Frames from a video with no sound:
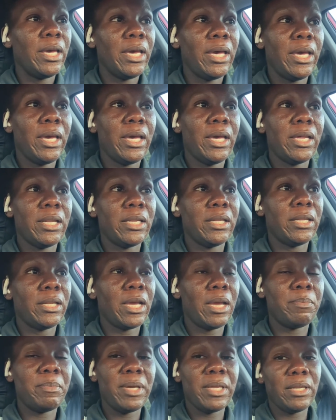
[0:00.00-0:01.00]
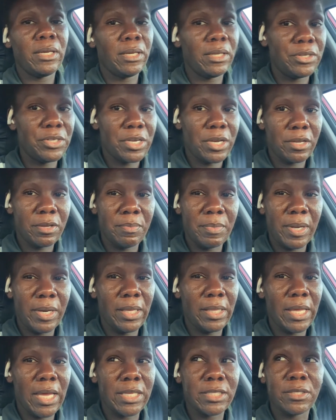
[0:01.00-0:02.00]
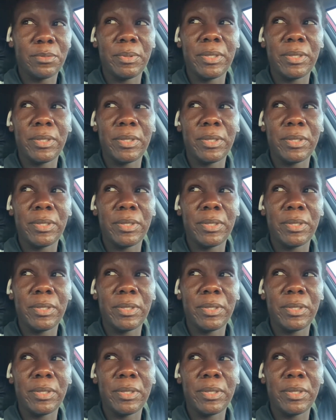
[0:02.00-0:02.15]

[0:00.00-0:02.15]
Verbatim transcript: And I made a good chunk of money last